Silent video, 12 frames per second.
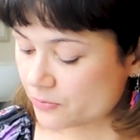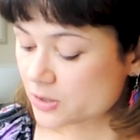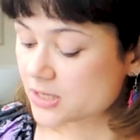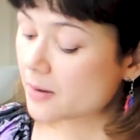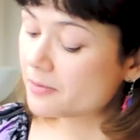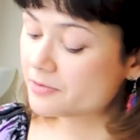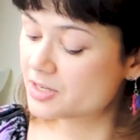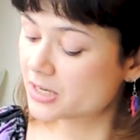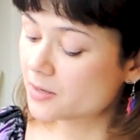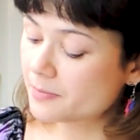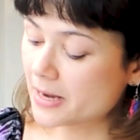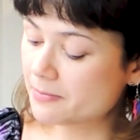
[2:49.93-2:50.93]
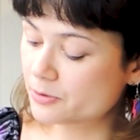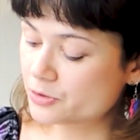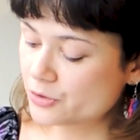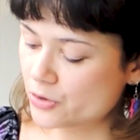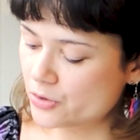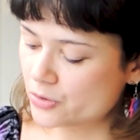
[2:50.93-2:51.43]
What type of sticker paper
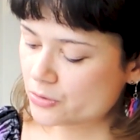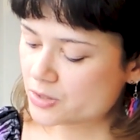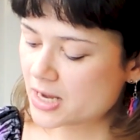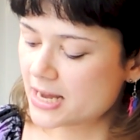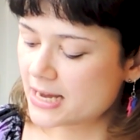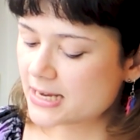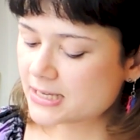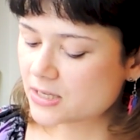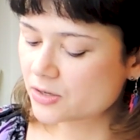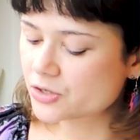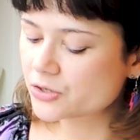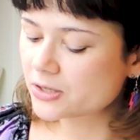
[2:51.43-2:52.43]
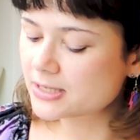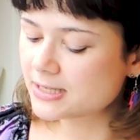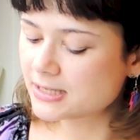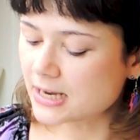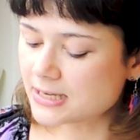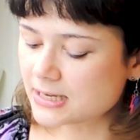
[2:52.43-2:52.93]
do you use? Is there a certain
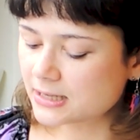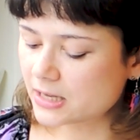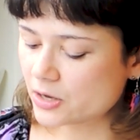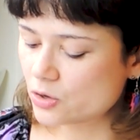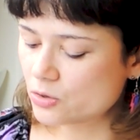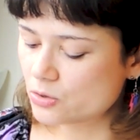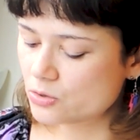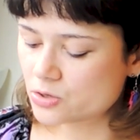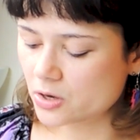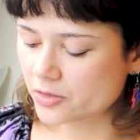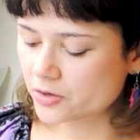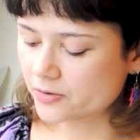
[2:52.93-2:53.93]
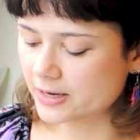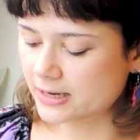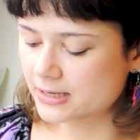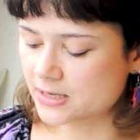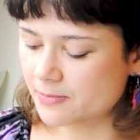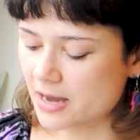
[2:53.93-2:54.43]
setting that you use on the
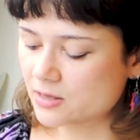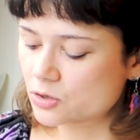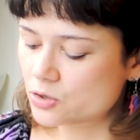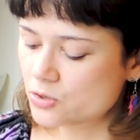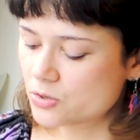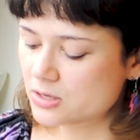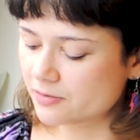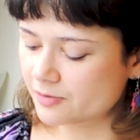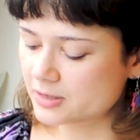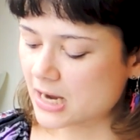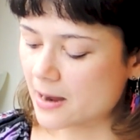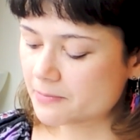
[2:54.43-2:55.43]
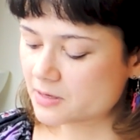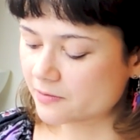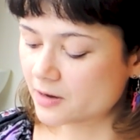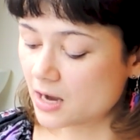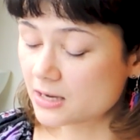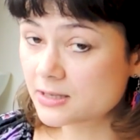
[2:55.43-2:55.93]
Cricut to make the two different types
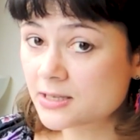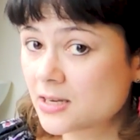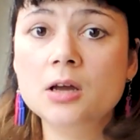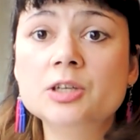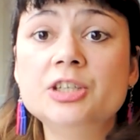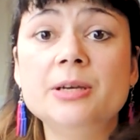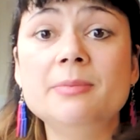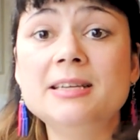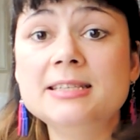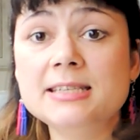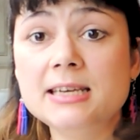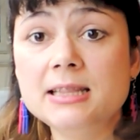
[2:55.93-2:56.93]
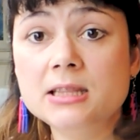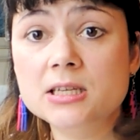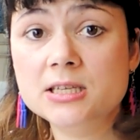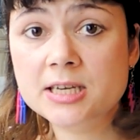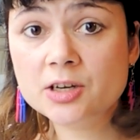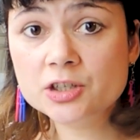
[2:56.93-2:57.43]
of cuts? She means in
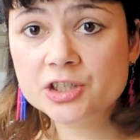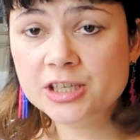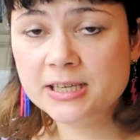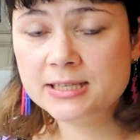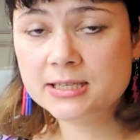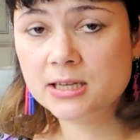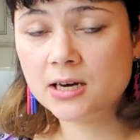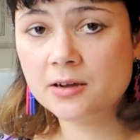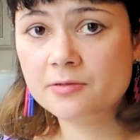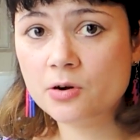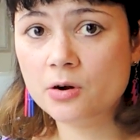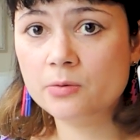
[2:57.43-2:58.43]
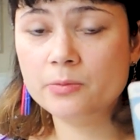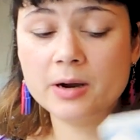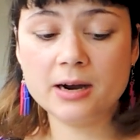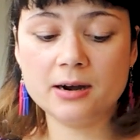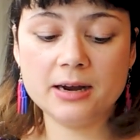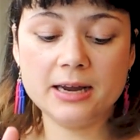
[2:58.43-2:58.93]
the sticker sheets that I've got,
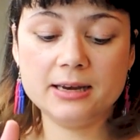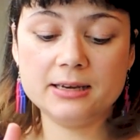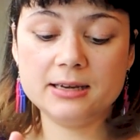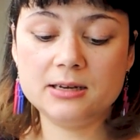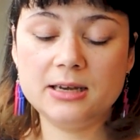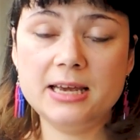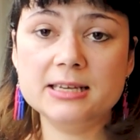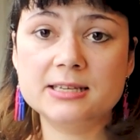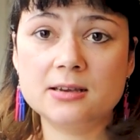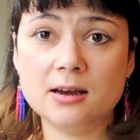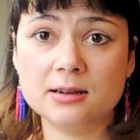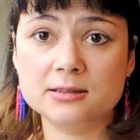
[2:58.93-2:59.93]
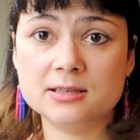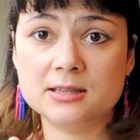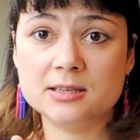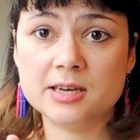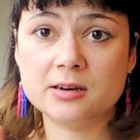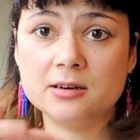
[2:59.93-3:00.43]
where it kiss cuts
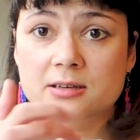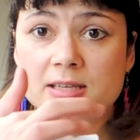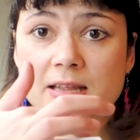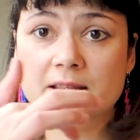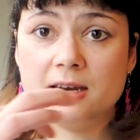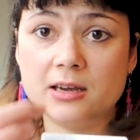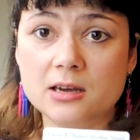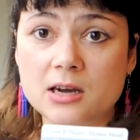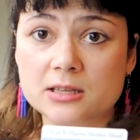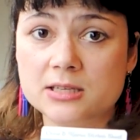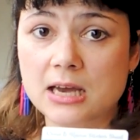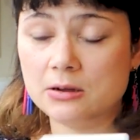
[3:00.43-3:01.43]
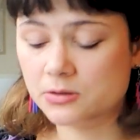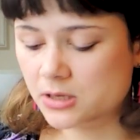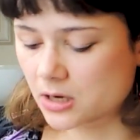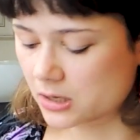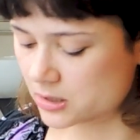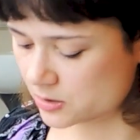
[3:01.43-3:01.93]
the stickers and then it cuts
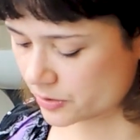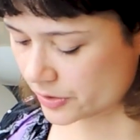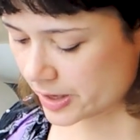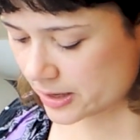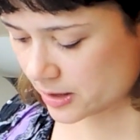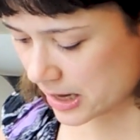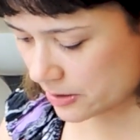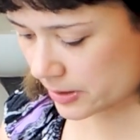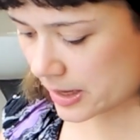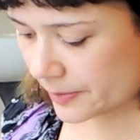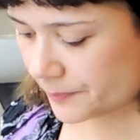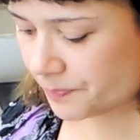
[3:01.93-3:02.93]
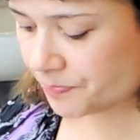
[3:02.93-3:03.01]
outside on the outline.